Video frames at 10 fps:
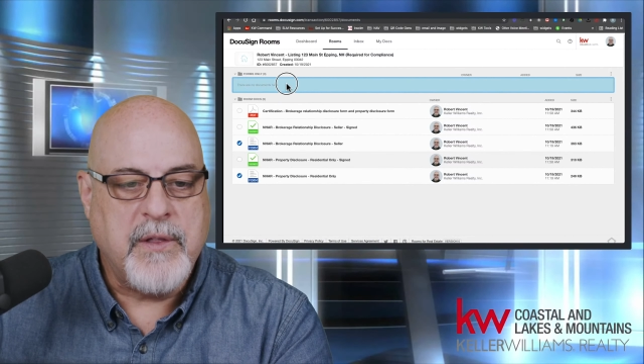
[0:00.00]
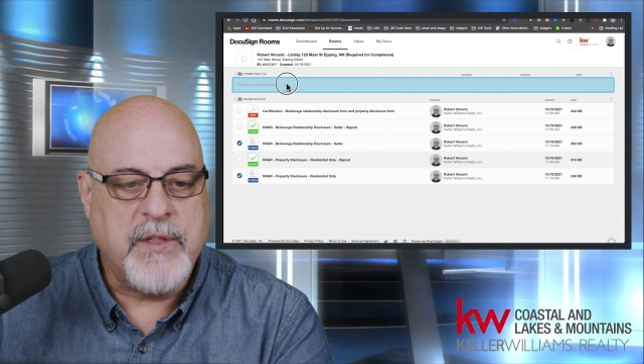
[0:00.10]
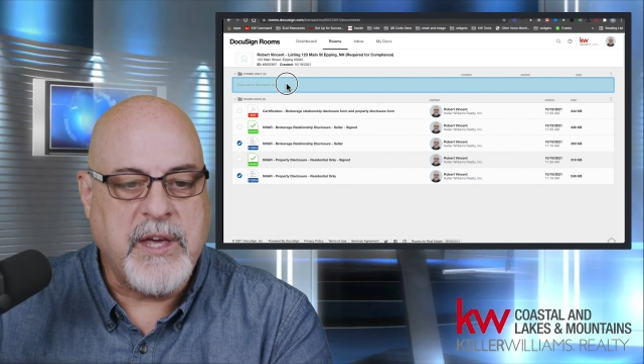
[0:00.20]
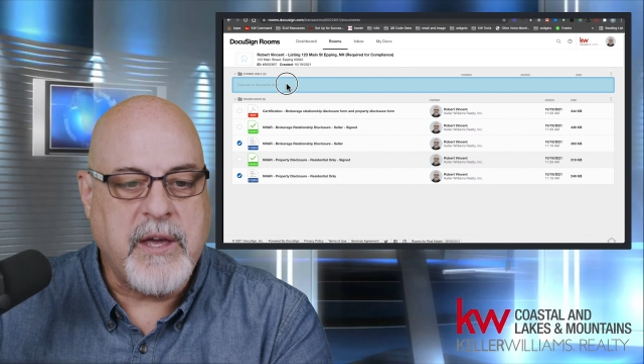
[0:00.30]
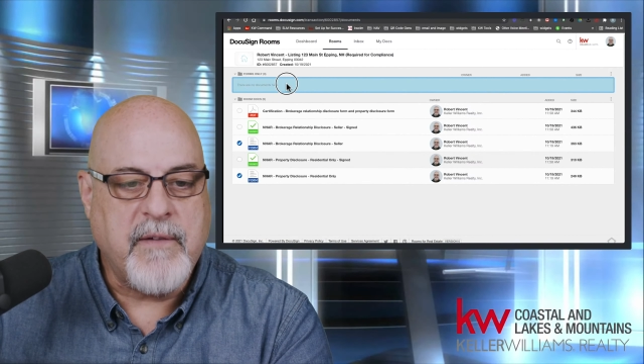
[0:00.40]

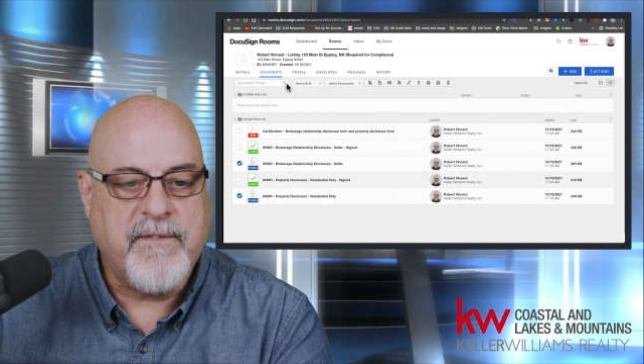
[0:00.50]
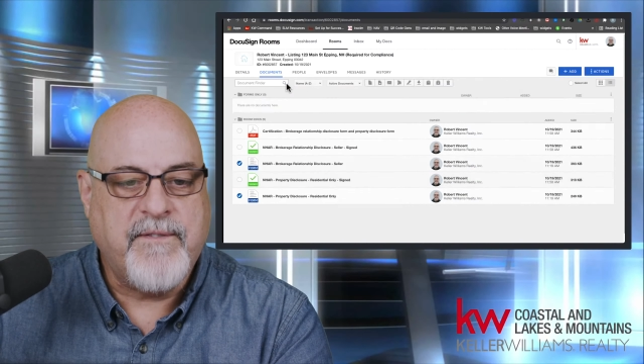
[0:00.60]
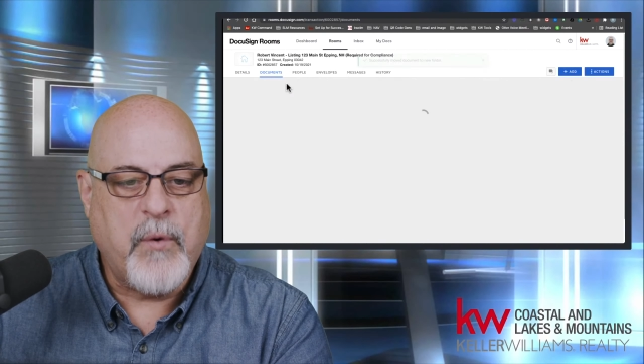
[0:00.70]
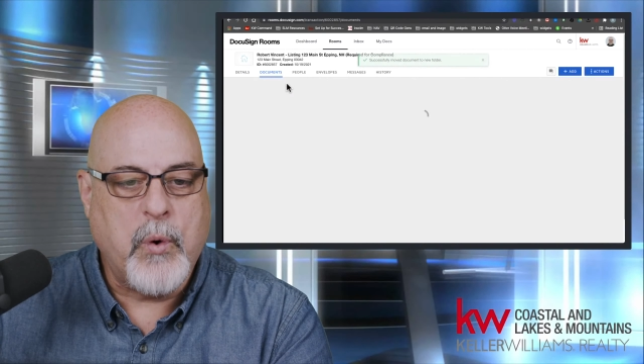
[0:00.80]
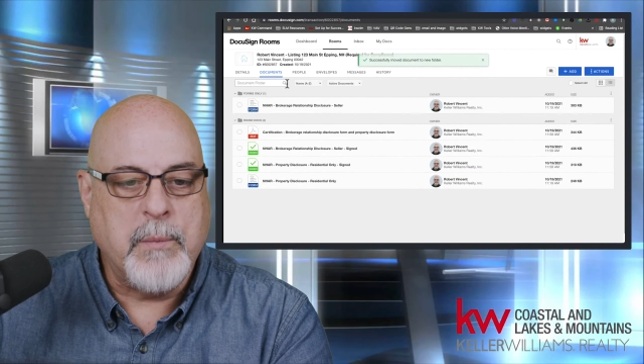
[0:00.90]
the
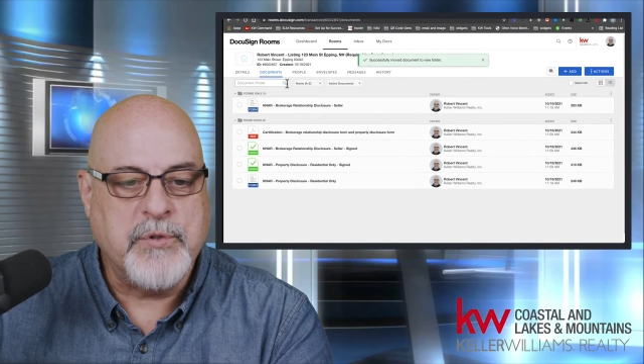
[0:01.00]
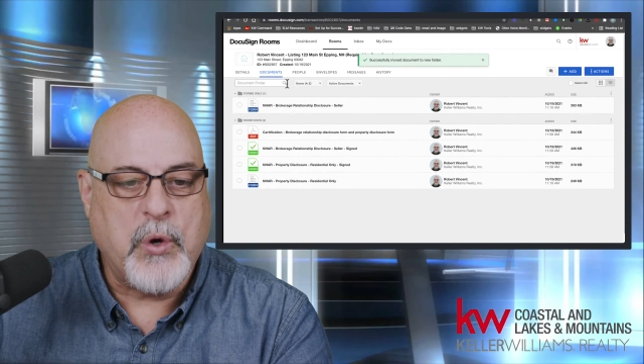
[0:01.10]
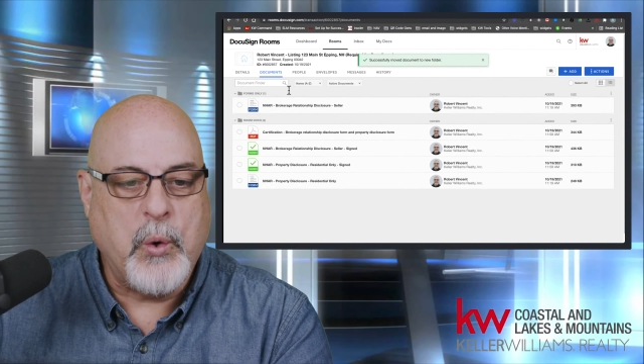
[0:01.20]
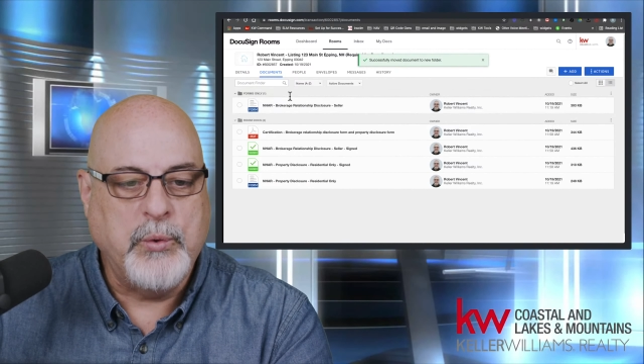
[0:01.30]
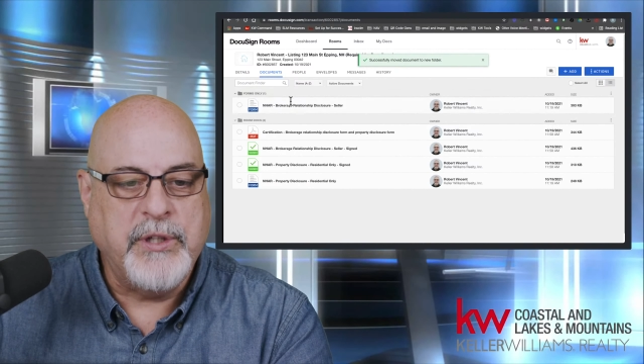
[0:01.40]
forms
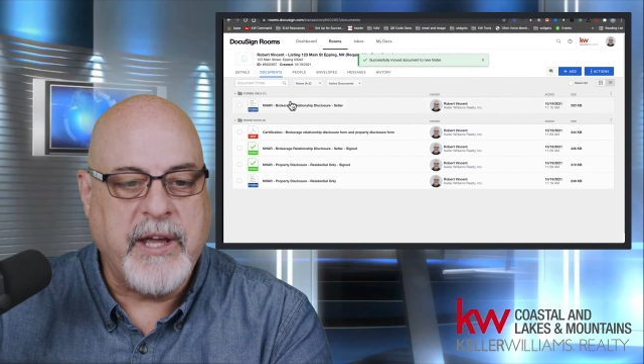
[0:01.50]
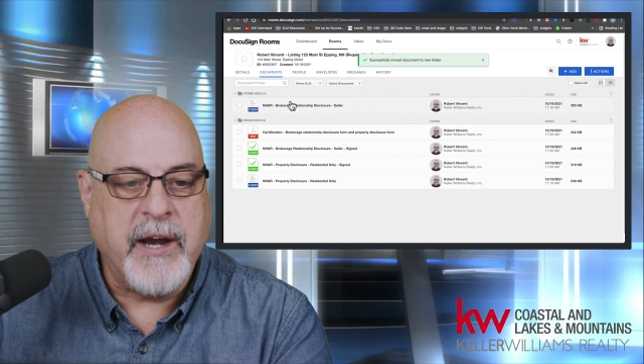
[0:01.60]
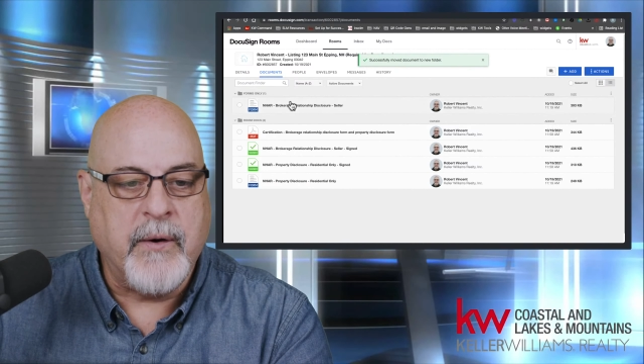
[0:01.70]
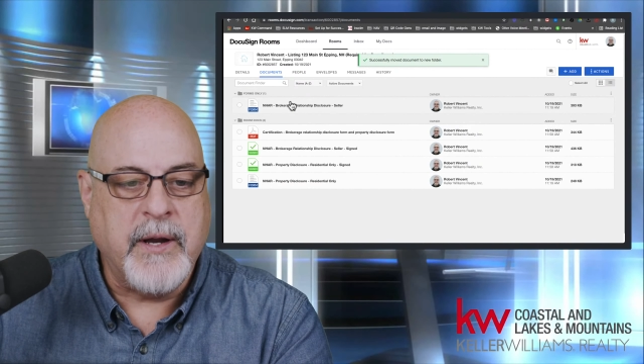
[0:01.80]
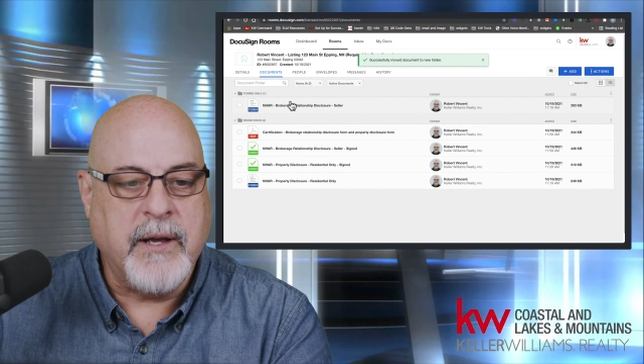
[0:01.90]
only
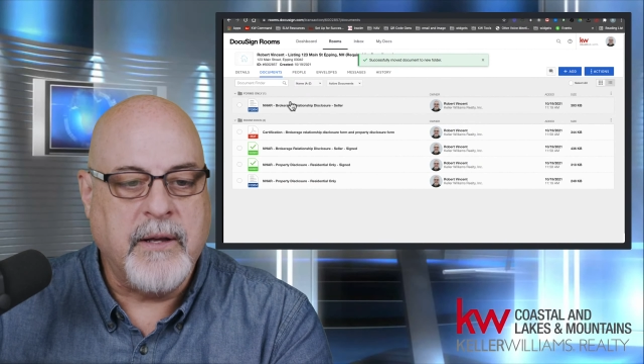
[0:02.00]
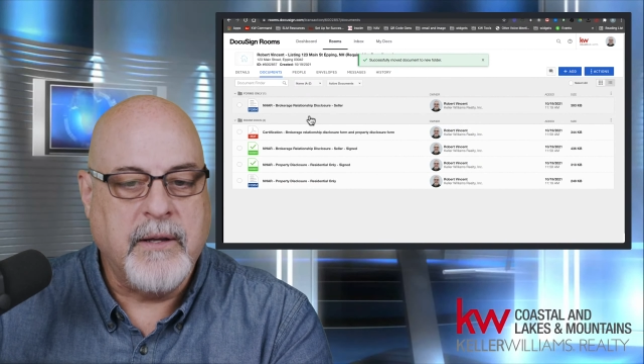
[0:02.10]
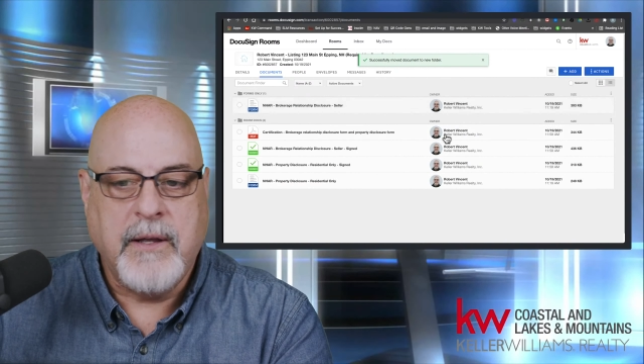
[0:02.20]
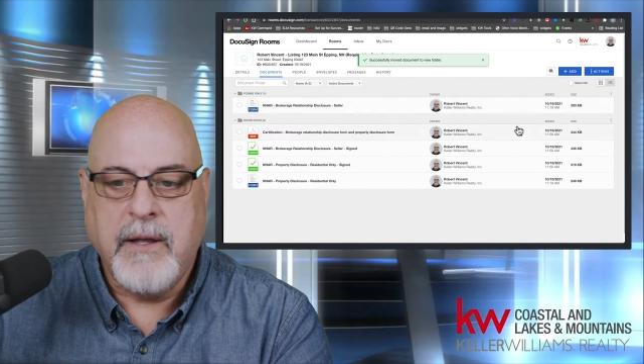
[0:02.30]
area.